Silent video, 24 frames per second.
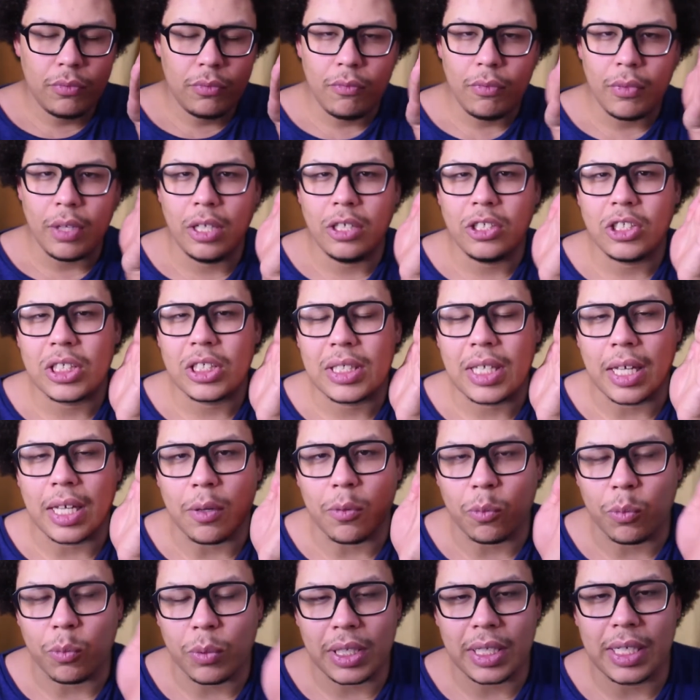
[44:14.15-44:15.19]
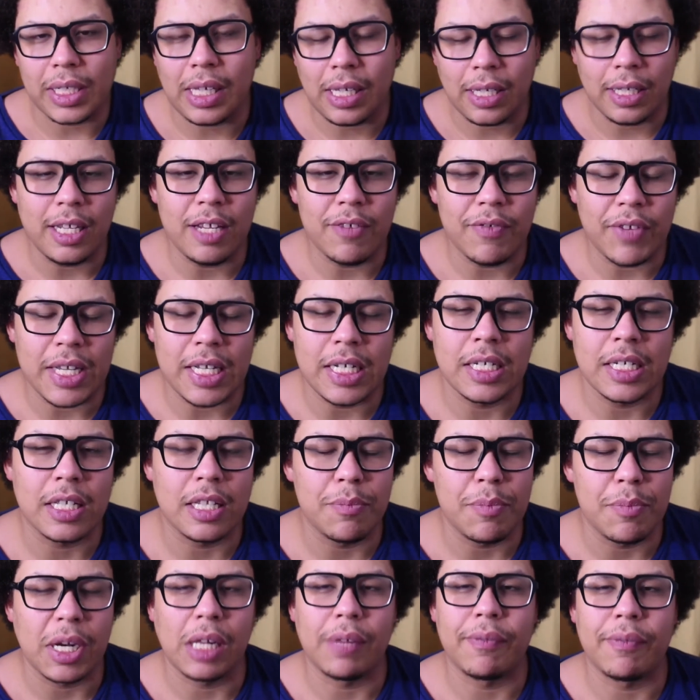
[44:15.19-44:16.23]
just like really cleave into the
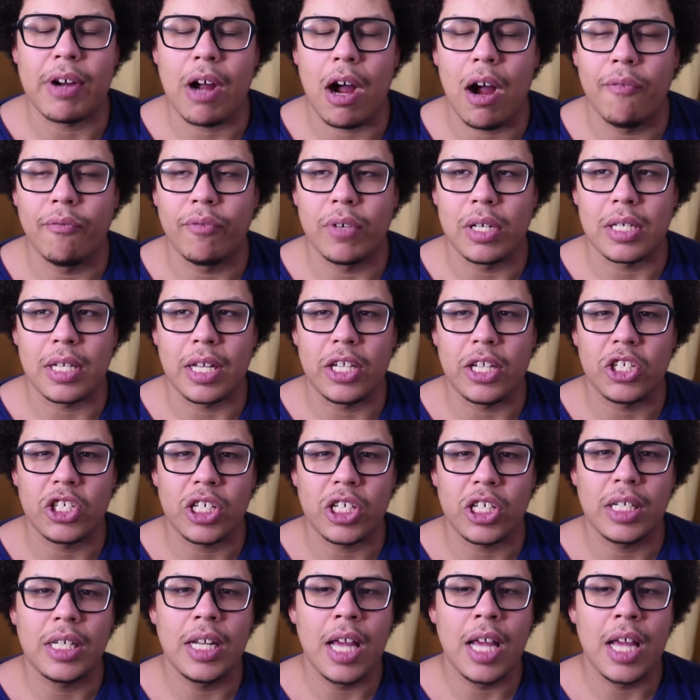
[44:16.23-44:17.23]
middle of a conversation